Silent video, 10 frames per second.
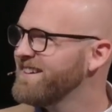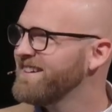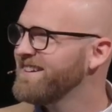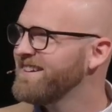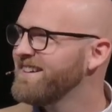
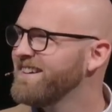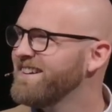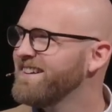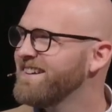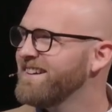
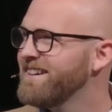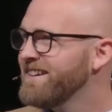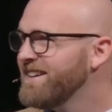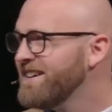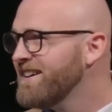
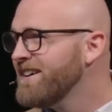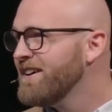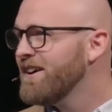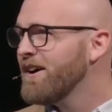[no speech]